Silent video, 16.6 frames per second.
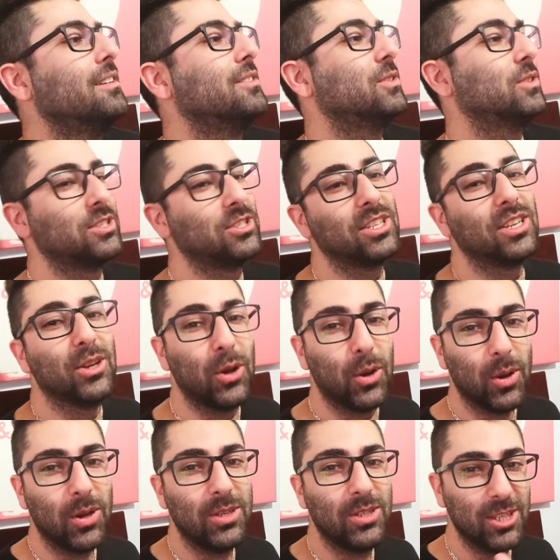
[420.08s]
so that she can
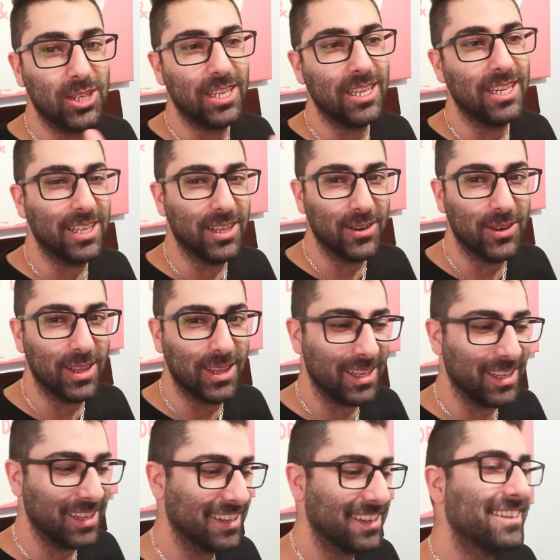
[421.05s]
deal with
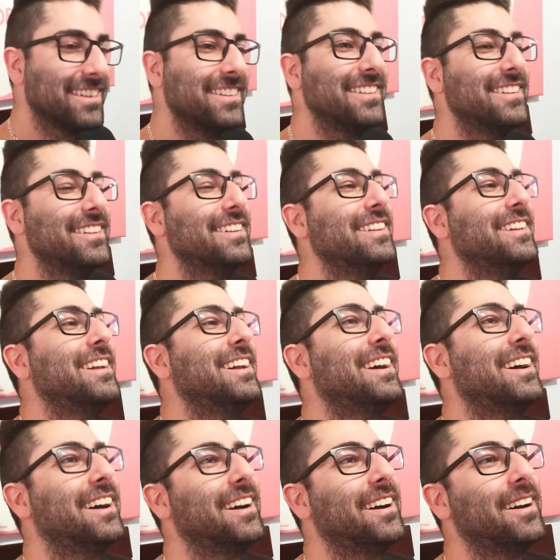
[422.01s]
it.
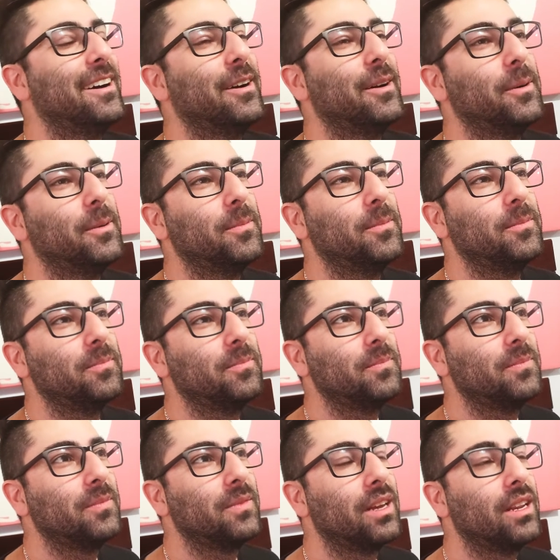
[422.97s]

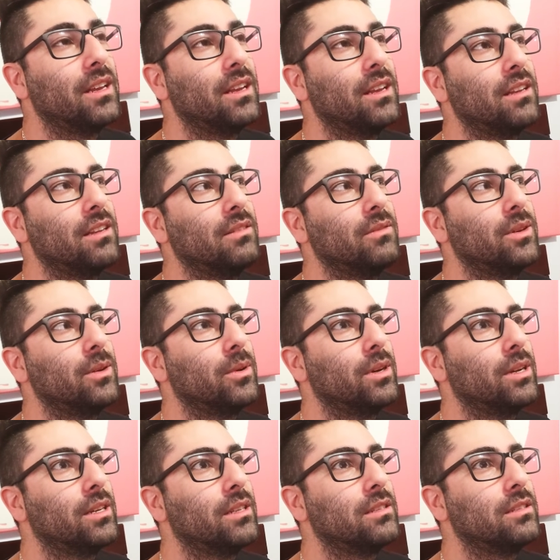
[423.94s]
And then we
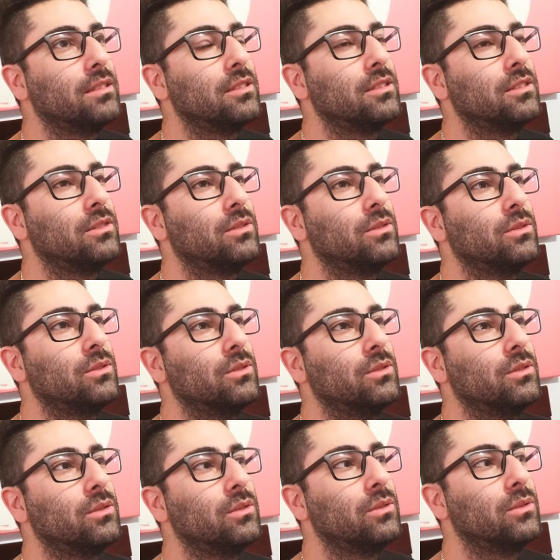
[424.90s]
went
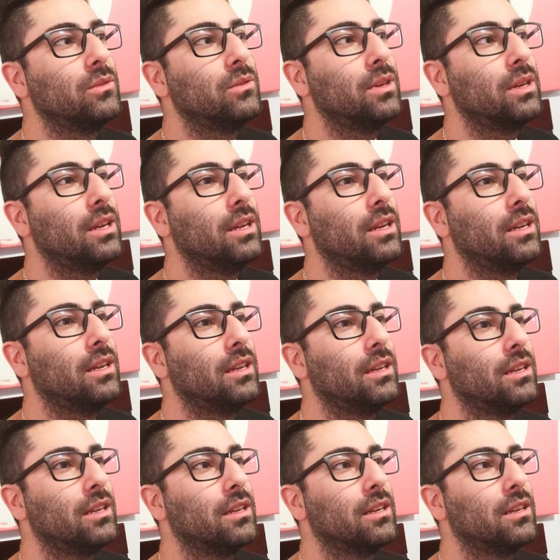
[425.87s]
to
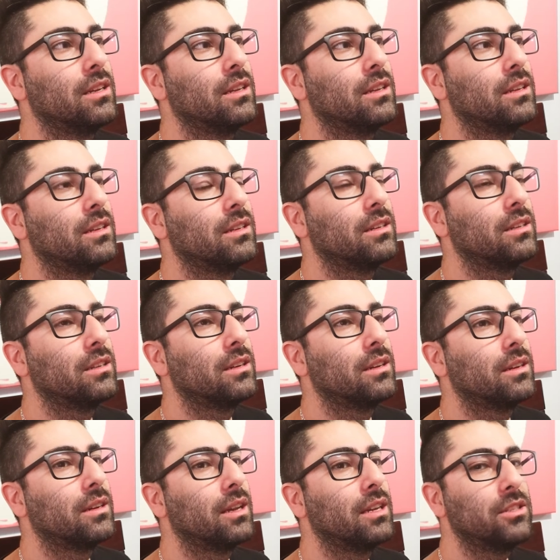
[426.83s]
a
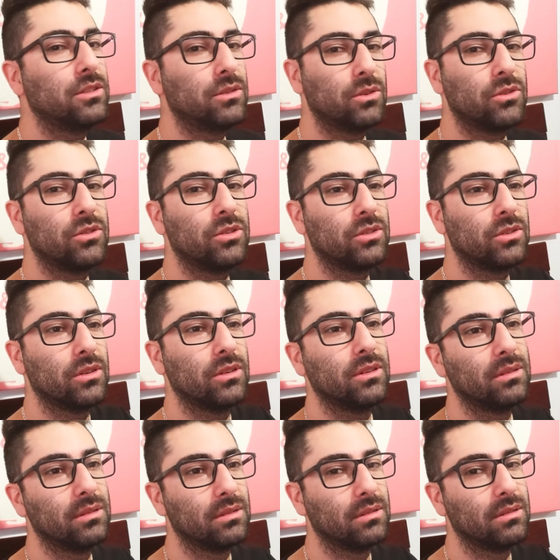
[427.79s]
Asian grocery
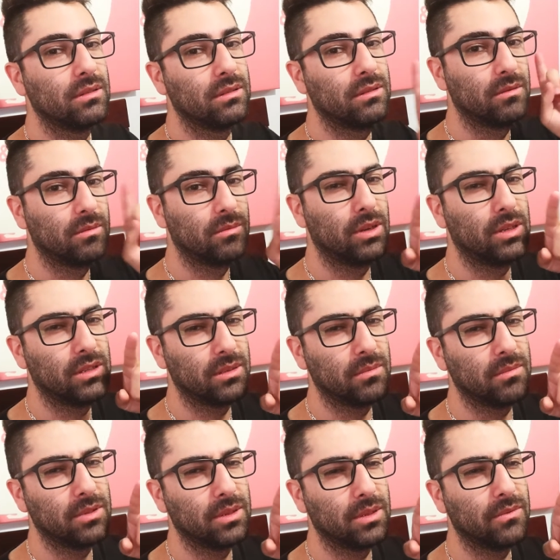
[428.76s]
store and bought
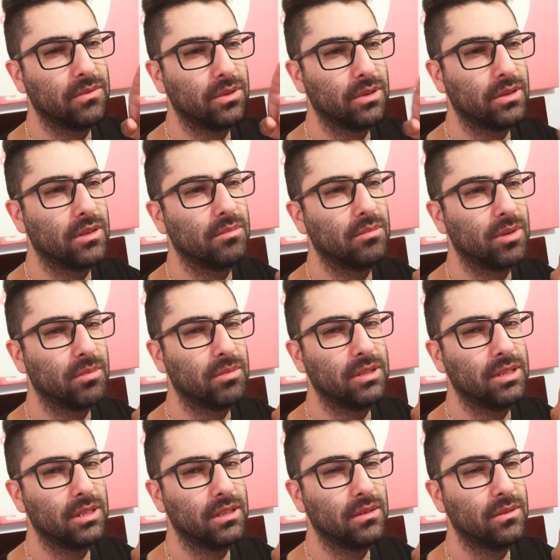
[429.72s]
some stuff for bubble
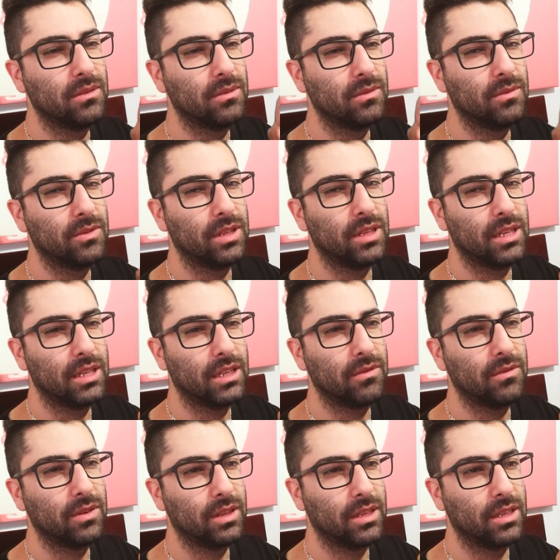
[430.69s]
tea
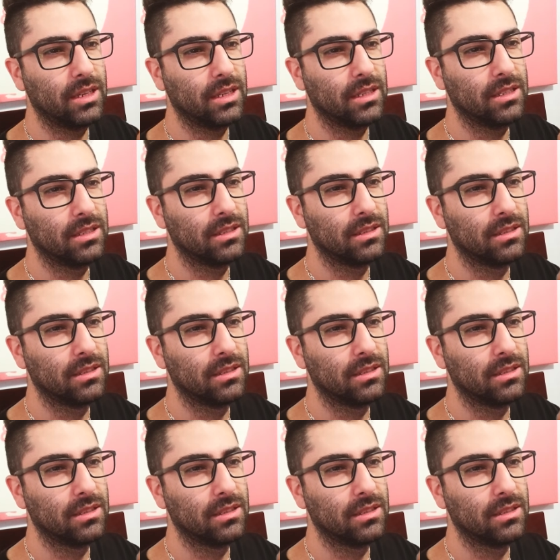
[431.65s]
for the kids.